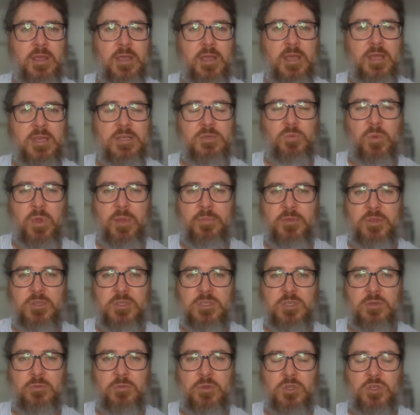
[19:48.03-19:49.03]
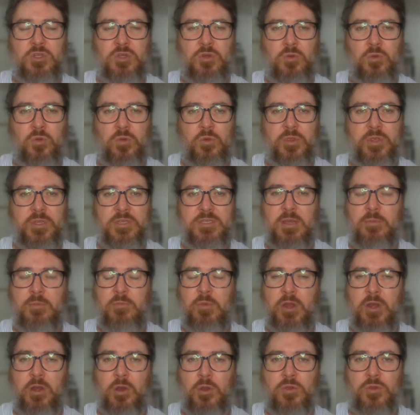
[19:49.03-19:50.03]
as weapons to ensure that
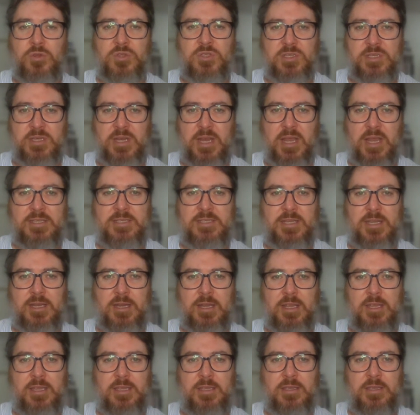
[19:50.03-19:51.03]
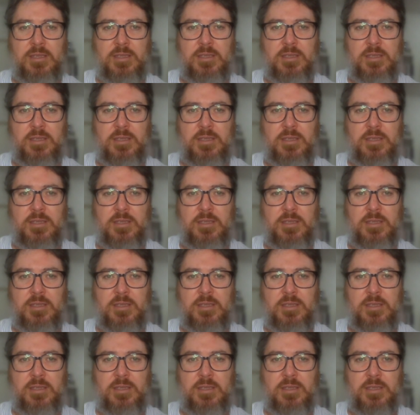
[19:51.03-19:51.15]
someone loses custody.